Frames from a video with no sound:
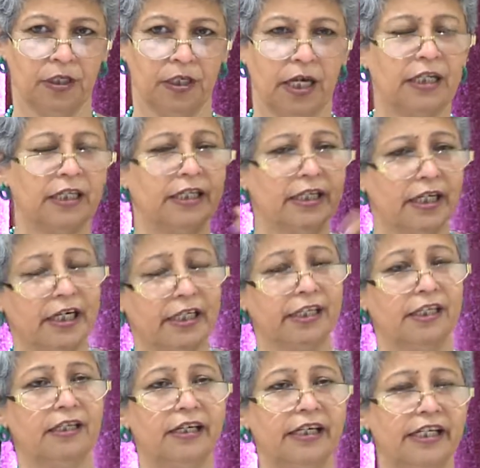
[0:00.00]
And here
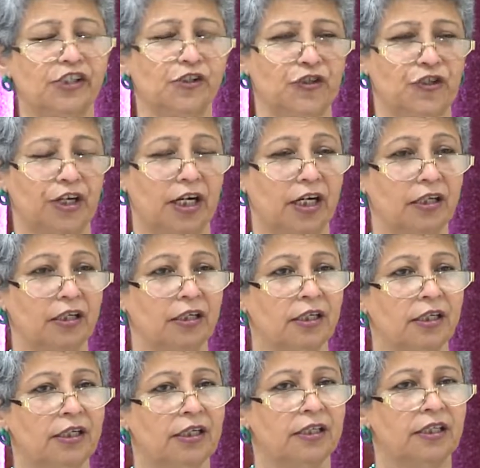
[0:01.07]
in Lystra,
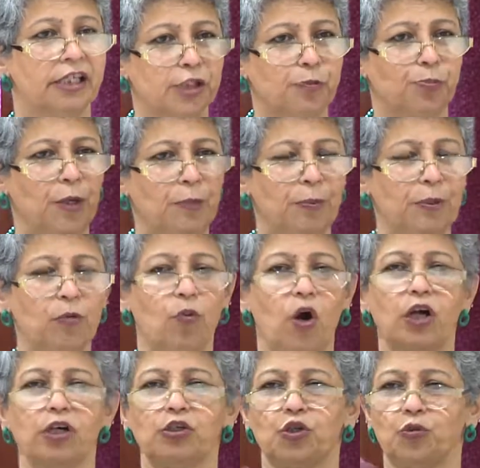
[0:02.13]
these people
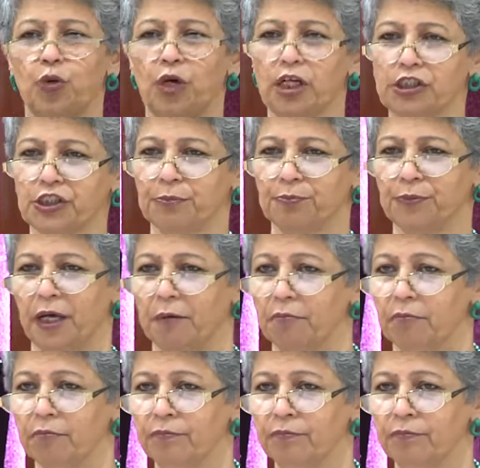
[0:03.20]
want to worship them.